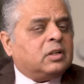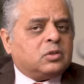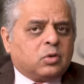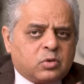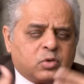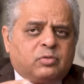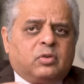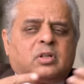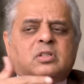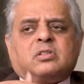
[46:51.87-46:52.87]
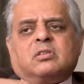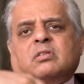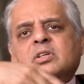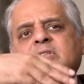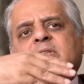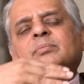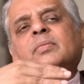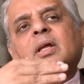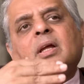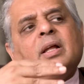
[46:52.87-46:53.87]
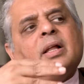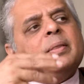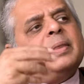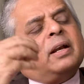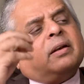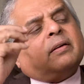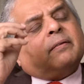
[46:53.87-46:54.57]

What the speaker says: It is also for consideration that